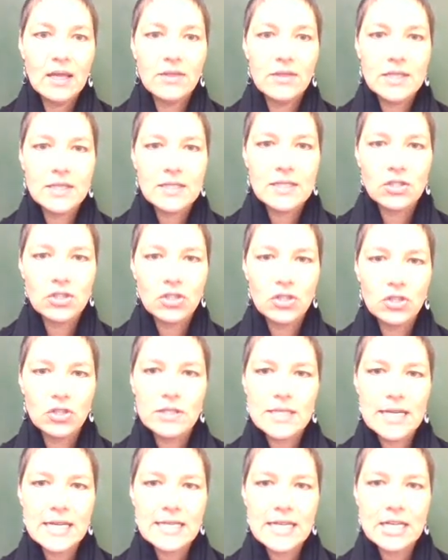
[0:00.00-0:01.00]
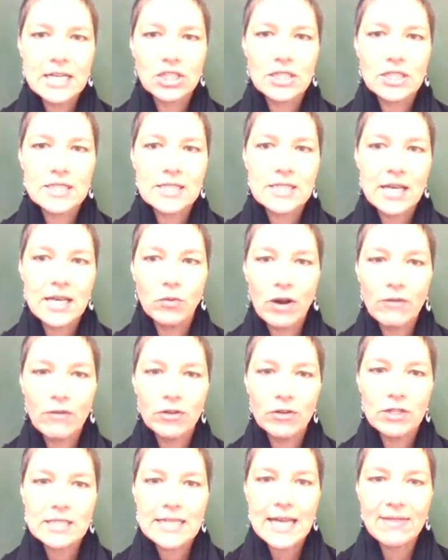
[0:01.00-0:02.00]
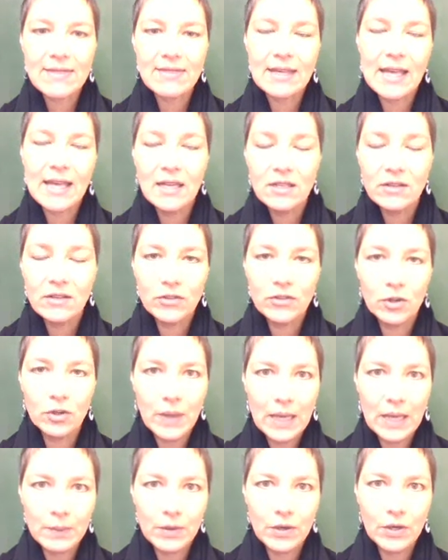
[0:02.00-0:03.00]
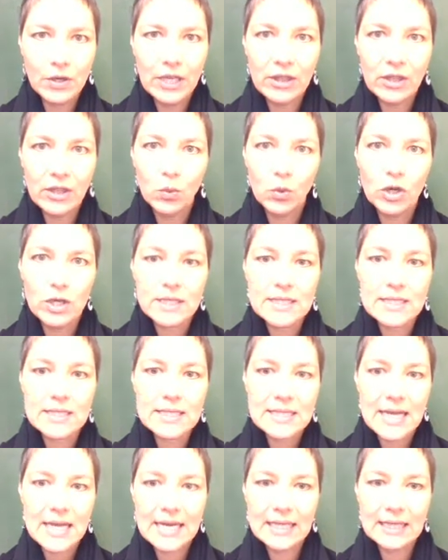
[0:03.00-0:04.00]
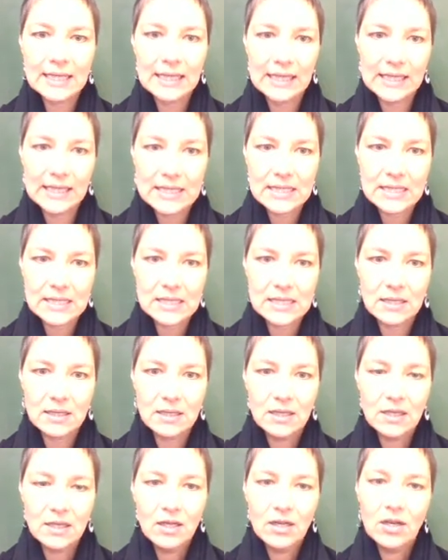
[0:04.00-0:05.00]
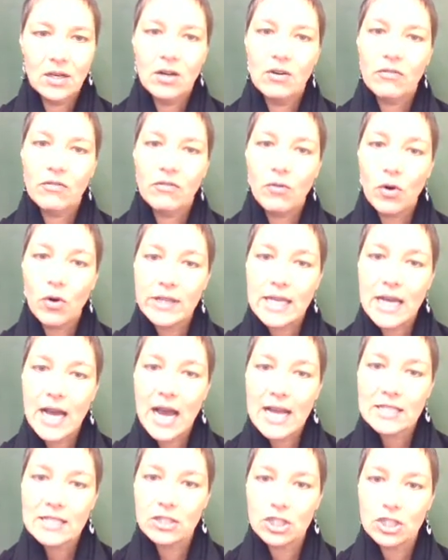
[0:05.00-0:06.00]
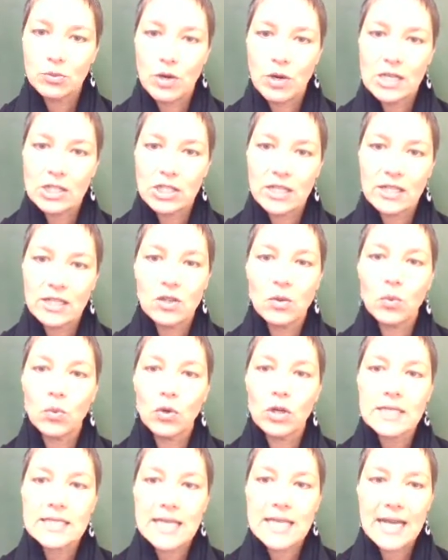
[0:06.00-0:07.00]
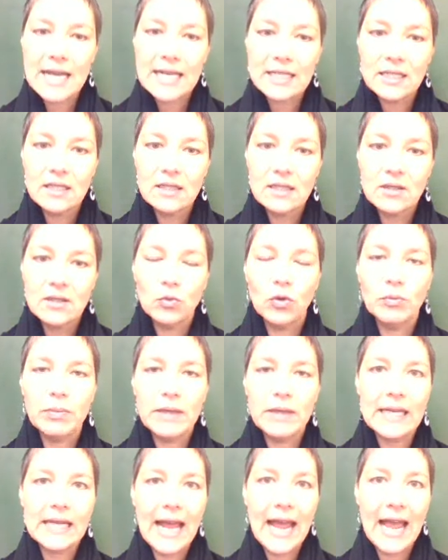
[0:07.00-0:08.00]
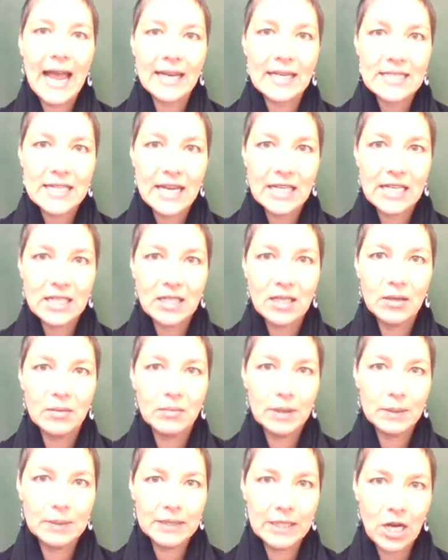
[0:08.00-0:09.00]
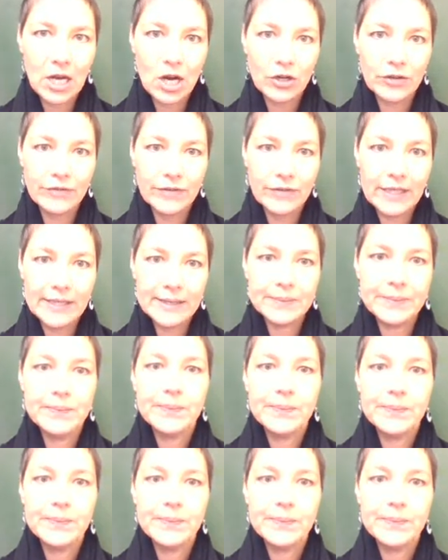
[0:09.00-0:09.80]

This internal citation is then referenced at the end of your paper in the works cited list. For the iSearch project, the works cited will be an annotated bibliography.